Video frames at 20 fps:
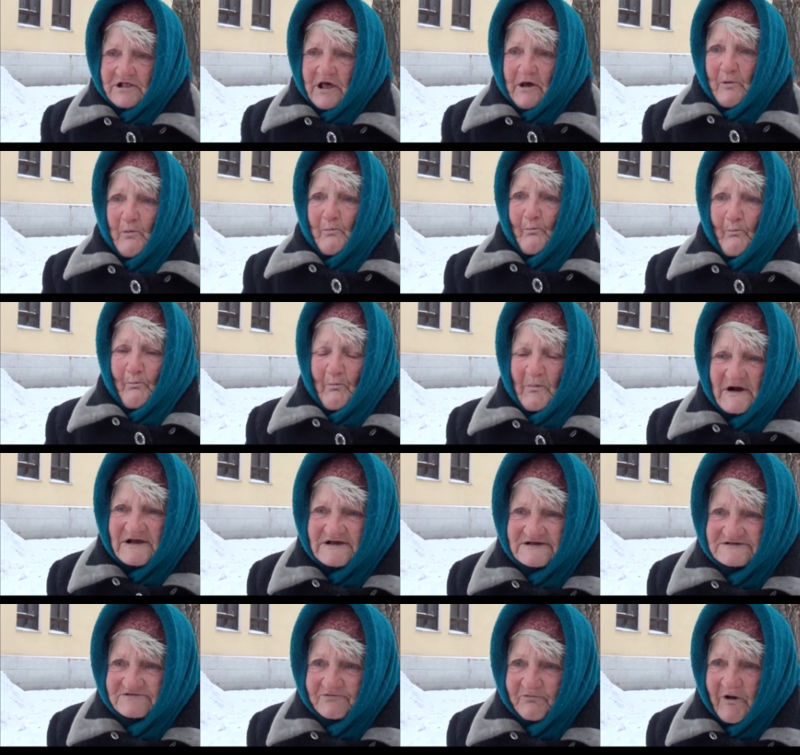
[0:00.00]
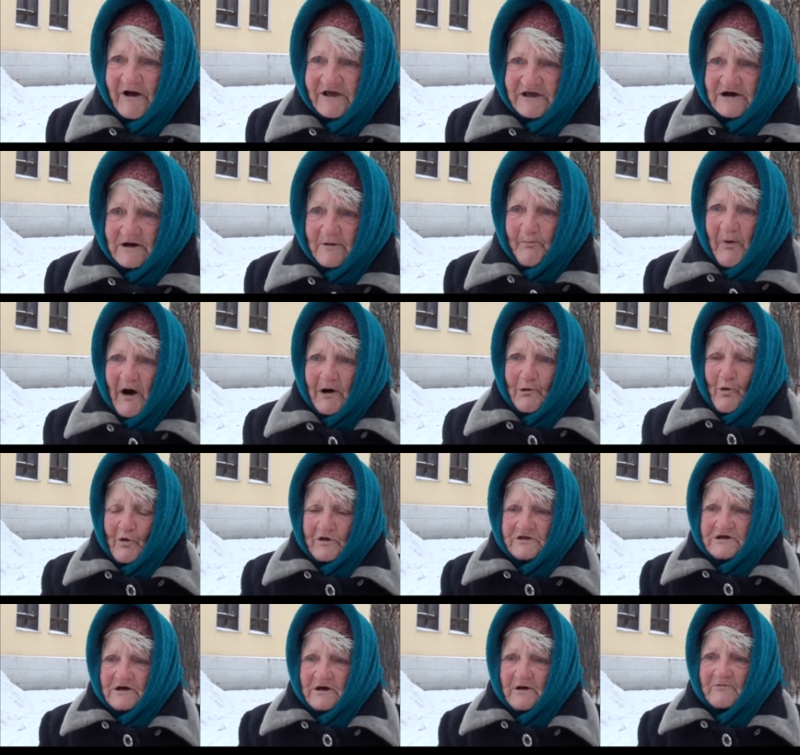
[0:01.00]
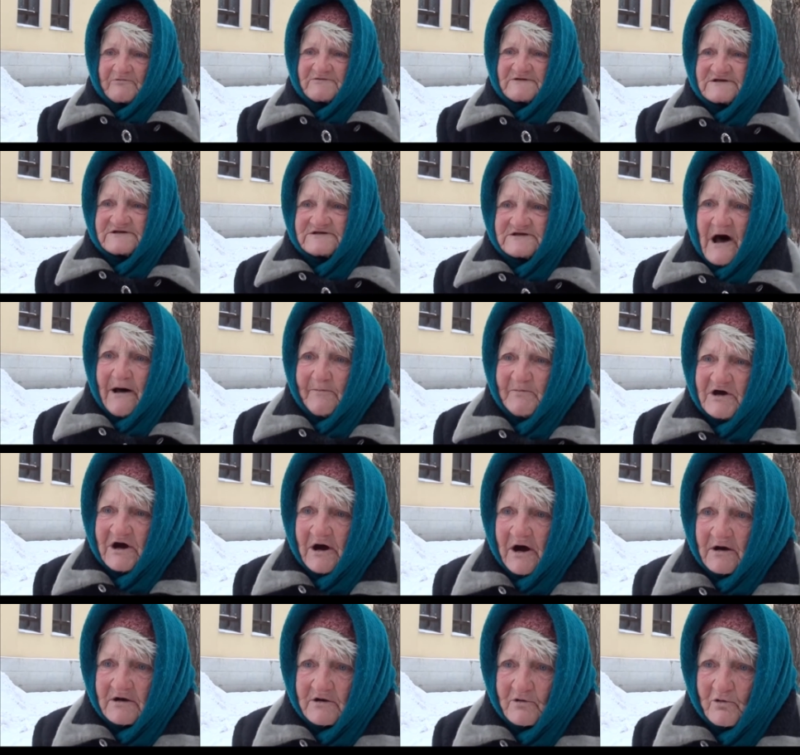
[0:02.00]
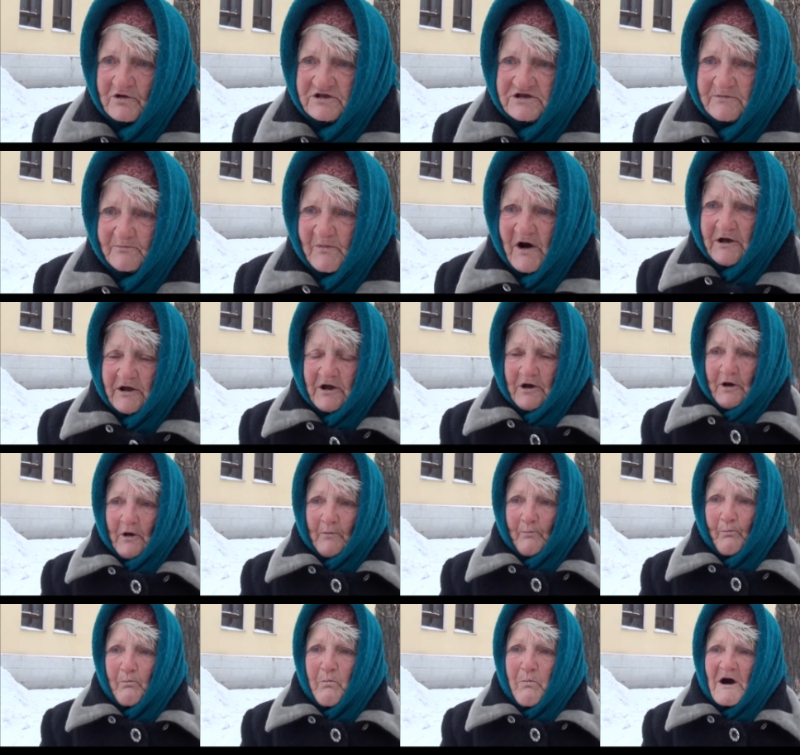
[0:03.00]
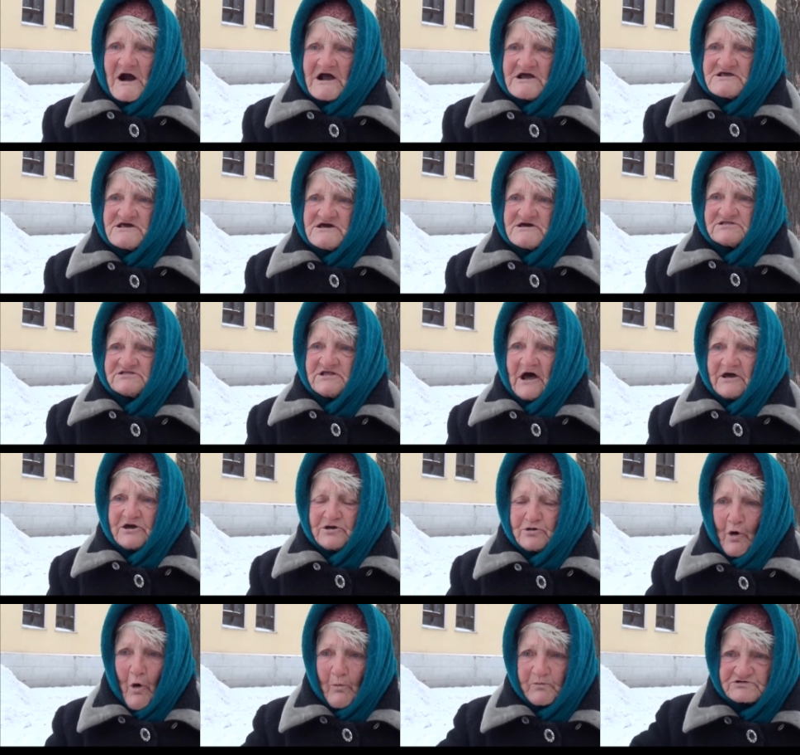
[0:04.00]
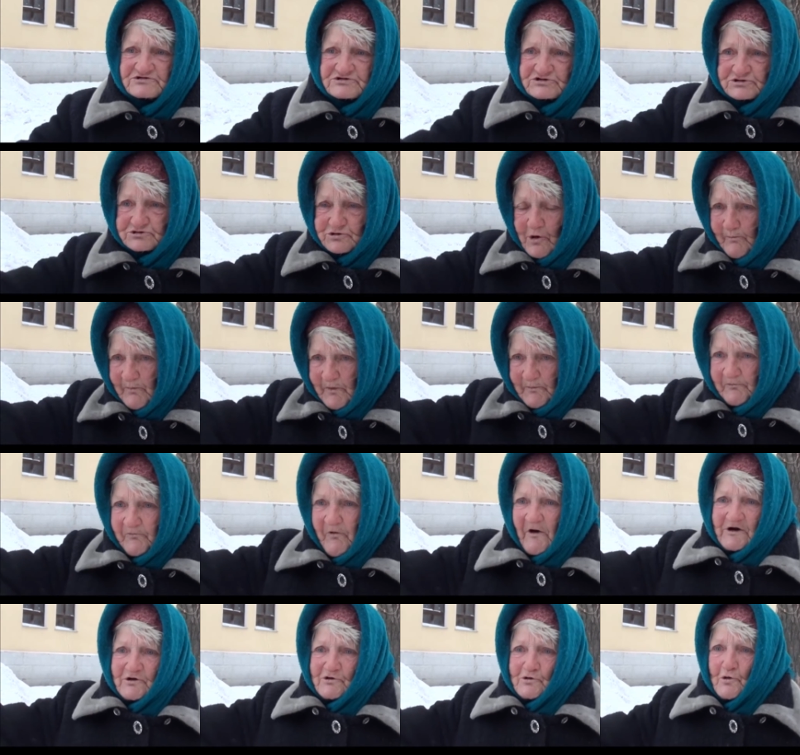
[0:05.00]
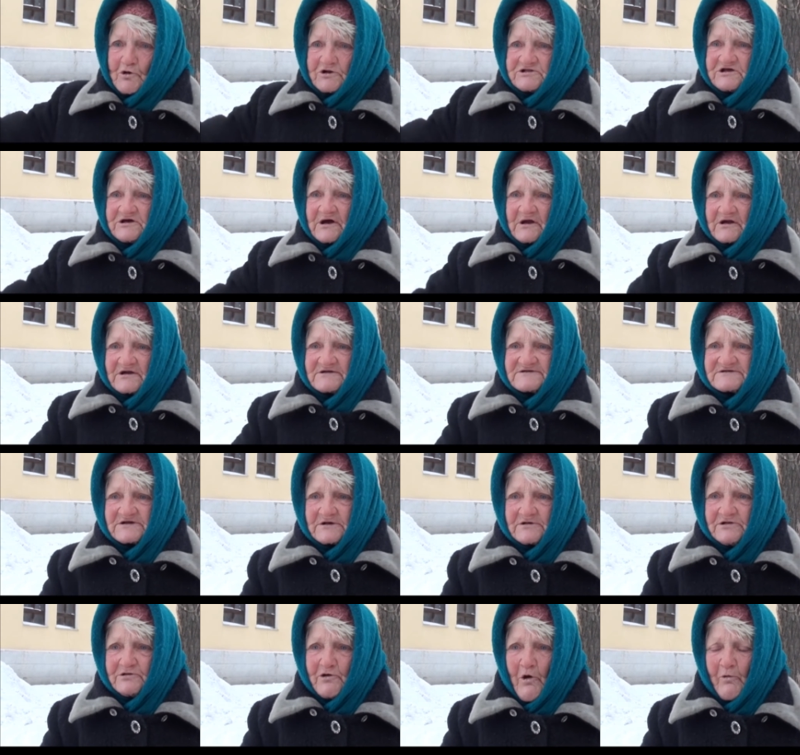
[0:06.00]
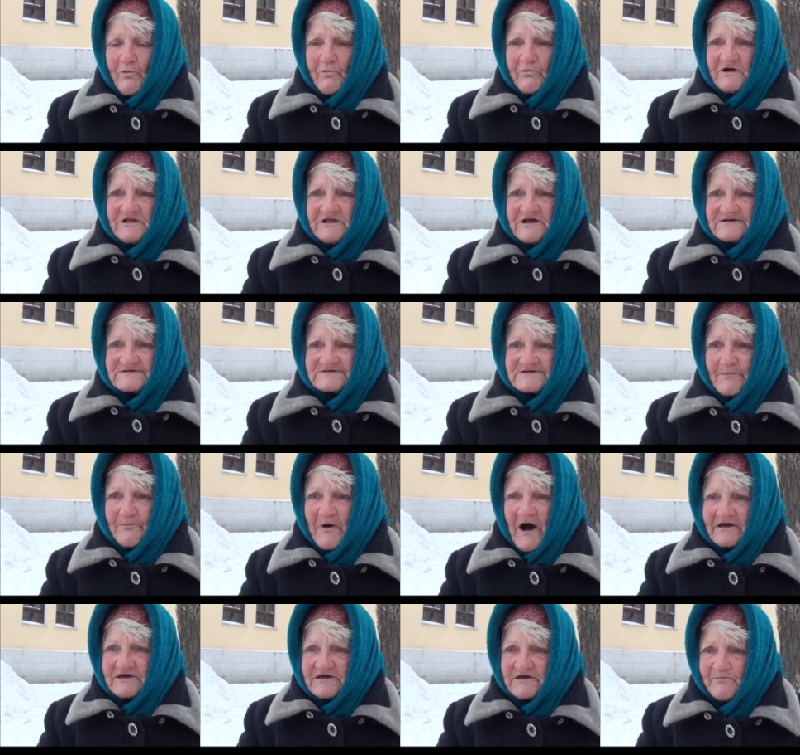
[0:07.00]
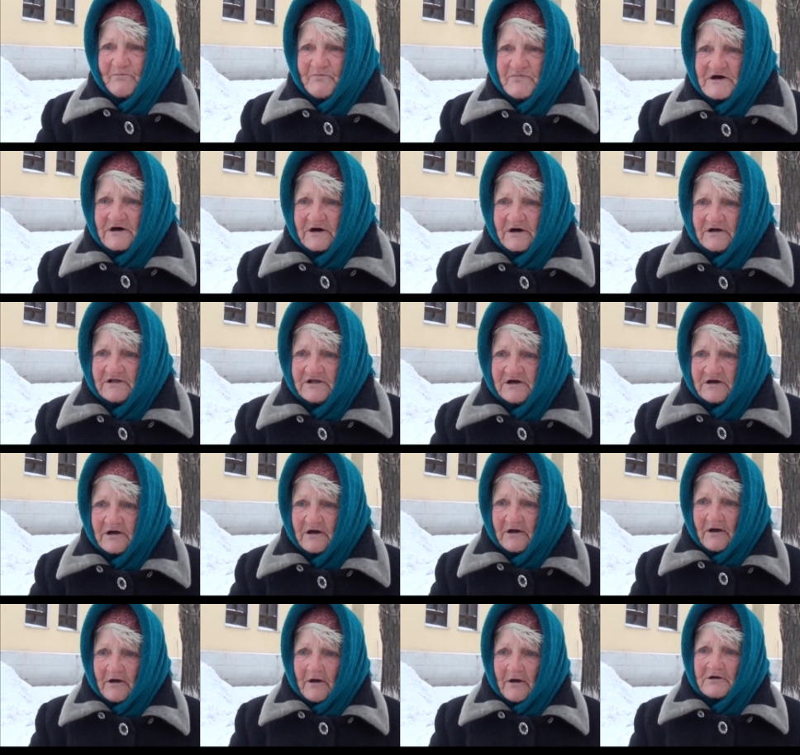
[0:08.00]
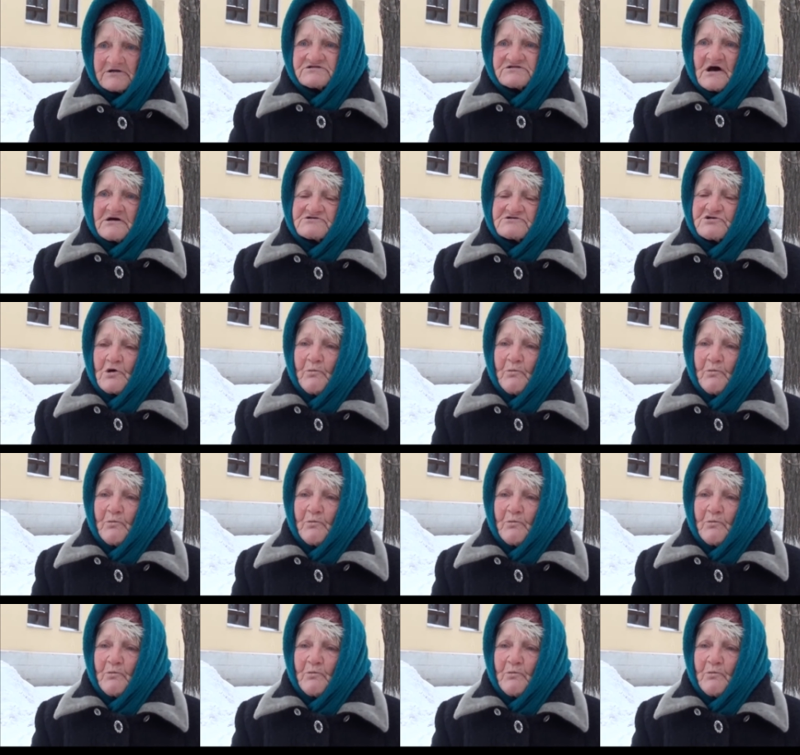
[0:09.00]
We don't let them to be packed by crows or let dogs to tear their bodies. So we care. We won't let crows to peck out their eyes.